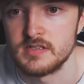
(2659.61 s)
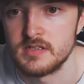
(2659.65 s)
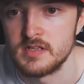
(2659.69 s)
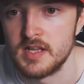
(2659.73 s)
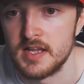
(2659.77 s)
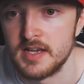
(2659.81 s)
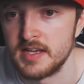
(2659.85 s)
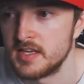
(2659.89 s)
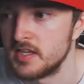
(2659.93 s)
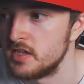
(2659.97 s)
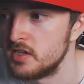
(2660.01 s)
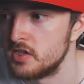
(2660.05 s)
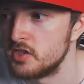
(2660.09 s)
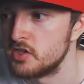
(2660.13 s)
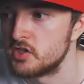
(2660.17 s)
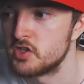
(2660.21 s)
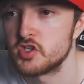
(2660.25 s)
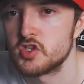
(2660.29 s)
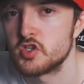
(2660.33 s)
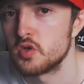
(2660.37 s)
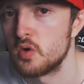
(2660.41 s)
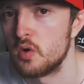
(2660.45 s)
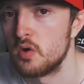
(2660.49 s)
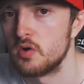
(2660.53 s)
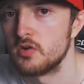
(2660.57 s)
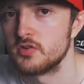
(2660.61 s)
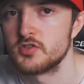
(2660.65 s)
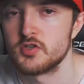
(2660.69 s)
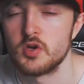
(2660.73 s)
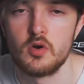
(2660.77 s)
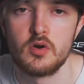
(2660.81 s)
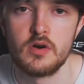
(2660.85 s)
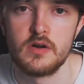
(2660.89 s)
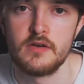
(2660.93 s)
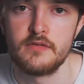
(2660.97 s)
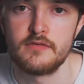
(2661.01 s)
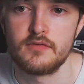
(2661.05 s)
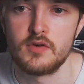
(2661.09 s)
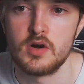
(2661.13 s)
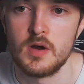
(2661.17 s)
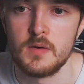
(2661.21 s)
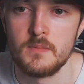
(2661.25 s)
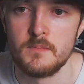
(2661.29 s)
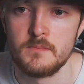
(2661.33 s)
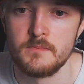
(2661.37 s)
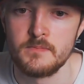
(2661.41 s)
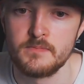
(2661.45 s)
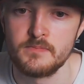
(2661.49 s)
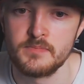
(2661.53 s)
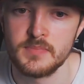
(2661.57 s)
Like, you just saw it
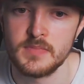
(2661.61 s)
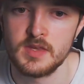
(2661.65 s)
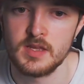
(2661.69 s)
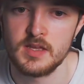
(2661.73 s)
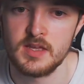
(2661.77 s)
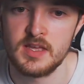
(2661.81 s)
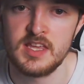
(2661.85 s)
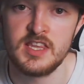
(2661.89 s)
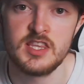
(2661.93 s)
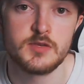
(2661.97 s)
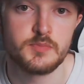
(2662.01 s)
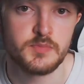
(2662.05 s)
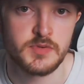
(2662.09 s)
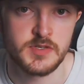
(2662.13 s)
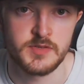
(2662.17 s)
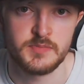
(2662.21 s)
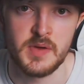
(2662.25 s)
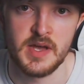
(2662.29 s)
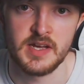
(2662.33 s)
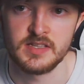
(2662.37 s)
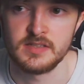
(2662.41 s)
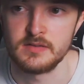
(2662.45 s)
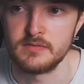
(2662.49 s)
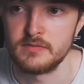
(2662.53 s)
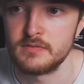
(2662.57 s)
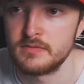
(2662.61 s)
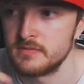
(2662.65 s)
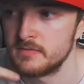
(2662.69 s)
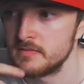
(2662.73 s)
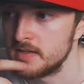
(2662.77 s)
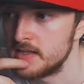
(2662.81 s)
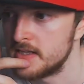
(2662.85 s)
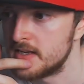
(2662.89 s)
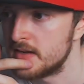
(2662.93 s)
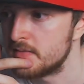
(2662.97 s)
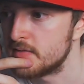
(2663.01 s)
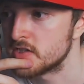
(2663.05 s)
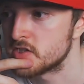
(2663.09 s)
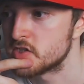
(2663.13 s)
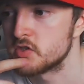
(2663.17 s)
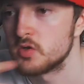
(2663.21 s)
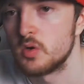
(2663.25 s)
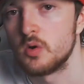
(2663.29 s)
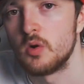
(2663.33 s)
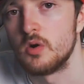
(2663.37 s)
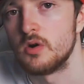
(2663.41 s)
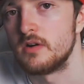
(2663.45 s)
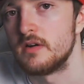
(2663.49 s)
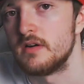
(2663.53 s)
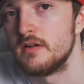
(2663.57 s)
from Keith's perspective. You never
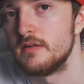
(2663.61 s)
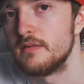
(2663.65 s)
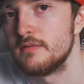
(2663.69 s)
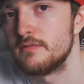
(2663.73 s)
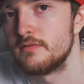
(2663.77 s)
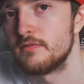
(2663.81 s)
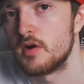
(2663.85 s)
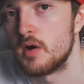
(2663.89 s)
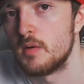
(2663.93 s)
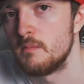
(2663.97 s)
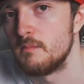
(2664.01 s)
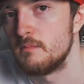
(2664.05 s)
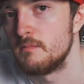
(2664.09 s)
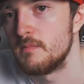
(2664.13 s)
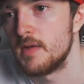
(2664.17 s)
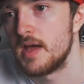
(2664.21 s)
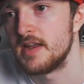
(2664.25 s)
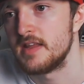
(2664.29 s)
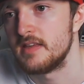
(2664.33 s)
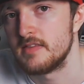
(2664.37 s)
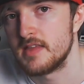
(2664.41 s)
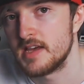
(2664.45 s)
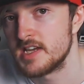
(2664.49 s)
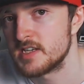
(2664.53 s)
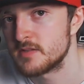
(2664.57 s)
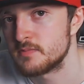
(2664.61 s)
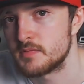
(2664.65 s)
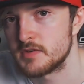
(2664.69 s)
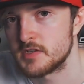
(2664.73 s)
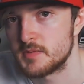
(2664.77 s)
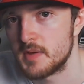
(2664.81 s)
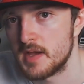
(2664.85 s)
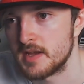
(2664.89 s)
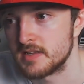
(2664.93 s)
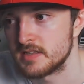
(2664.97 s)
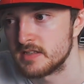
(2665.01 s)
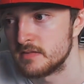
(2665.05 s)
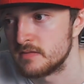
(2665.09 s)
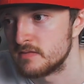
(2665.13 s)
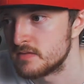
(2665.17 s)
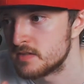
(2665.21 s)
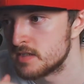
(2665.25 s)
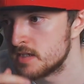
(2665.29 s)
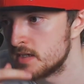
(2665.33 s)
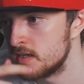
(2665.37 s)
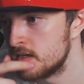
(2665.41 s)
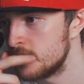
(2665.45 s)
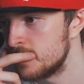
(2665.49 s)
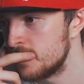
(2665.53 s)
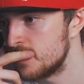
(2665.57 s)
saw it from any of their perspectives
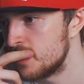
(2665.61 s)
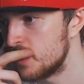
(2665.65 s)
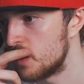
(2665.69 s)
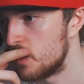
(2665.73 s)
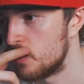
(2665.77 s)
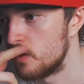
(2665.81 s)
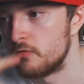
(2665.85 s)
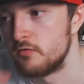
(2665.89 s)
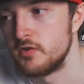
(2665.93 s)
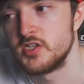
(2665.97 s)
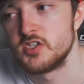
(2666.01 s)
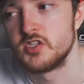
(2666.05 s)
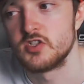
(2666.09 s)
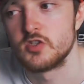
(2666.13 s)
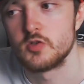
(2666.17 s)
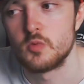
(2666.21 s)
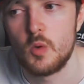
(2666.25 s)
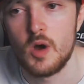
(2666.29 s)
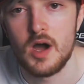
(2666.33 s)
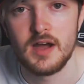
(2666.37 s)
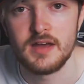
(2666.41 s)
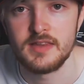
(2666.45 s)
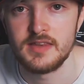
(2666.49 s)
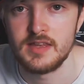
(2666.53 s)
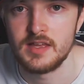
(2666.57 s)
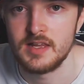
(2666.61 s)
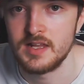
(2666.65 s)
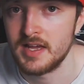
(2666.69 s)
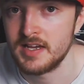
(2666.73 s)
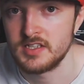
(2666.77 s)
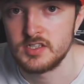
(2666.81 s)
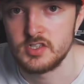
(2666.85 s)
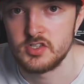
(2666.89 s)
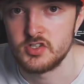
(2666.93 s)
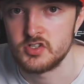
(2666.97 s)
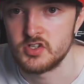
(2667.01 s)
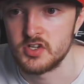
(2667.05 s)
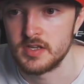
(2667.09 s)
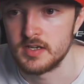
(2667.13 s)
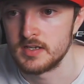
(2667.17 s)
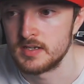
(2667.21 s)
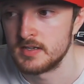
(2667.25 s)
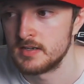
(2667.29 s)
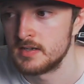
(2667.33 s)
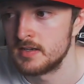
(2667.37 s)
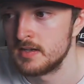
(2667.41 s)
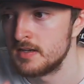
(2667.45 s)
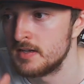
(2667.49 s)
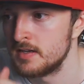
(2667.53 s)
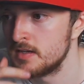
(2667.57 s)
or the reasons why they liked each other.
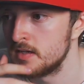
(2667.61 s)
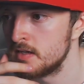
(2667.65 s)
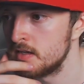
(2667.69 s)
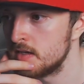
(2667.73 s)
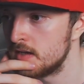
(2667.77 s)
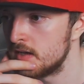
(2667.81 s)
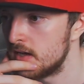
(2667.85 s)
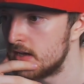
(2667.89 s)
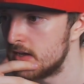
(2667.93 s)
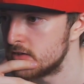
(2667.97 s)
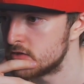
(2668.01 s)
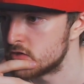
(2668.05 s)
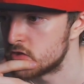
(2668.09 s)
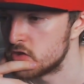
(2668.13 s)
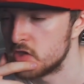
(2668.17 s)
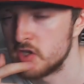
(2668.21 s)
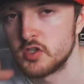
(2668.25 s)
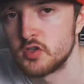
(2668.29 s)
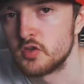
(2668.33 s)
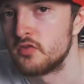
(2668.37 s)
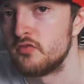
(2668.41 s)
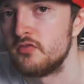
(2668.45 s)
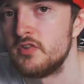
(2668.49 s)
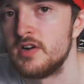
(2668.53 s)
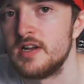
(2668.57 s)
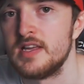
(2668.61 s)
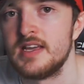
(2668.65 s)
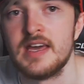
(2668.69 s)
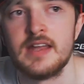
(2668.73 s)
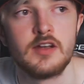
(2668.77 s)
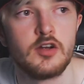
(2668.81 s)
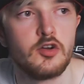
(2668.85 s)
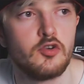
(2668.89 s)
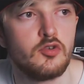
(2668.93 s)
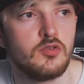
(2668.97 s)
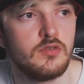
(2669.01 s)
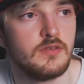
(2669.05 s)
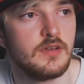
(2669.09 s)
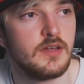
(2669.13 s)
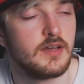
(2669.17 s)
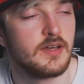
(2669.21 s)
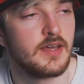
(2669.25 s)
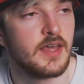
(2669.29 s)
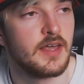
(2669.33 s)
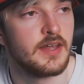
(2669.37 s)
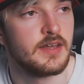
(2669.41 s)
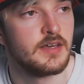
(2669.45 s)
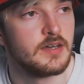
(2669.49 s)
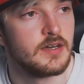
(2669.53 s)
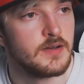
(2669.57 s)
So you don't really get
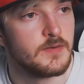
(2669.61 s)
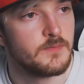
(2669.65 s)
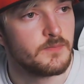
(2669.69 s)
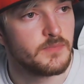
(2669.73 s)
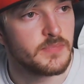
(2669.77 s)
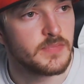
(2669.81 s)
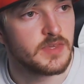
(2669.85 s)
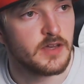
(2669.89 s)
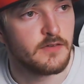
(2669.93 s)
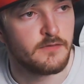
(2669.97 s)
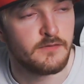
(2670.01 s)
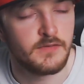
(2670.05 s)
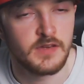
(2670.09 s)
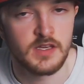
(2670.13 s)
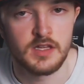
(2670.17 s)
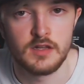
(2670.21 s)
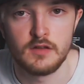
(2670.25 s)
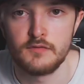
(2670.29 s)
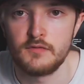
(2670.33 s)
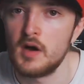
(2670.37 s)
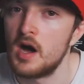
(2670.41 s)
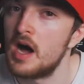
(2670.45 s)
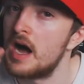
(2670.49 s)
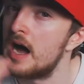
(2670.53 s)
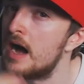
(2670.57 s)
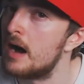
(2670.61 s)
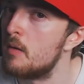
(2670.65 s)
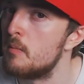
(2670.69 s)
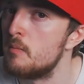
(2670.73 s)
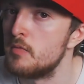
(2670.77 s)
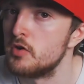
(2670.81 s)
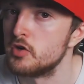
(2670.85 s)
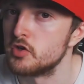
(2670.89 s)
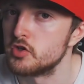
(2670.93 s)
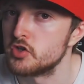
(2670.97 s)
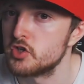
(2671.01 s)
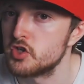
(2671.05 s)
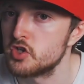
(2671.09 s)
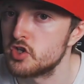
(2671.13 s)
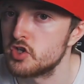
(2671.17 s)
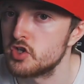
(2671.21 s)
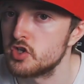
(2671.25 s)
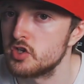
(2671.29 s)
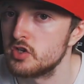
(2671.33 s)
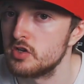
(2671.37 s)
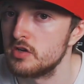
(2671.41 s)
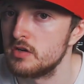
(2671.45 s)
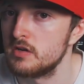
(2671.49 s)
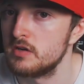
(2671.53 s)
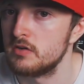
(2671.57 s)
a feel for how much
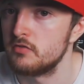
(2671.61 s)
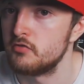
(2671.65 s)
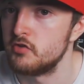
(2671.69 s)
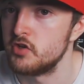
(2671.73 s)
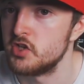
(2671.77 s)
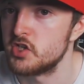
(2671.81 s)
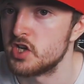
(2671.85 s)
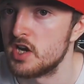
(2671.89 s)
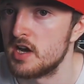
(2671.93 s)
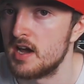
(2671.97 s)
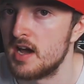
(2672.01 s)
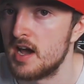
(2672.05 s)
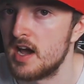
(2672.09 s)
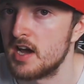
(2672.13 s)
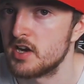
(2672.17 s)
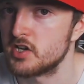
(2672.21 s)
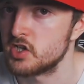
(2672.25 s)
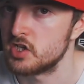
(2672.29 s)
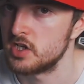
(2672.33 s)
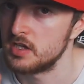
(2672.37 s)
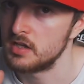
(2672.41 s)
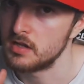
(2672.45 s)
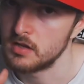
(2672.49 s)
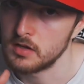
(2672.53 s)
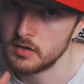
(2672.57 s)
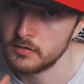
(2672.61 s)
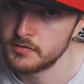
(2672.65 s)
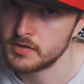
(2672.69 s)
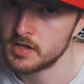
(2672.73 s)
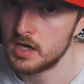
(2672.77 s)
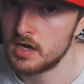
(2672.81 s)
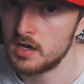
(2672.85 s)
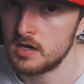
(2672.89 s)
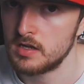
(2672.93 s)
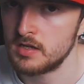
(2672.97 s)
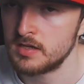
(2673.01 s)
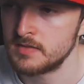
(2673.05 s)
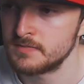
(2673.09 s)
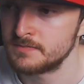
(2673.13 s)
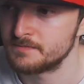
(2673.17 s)
Grisha actually loved Carla.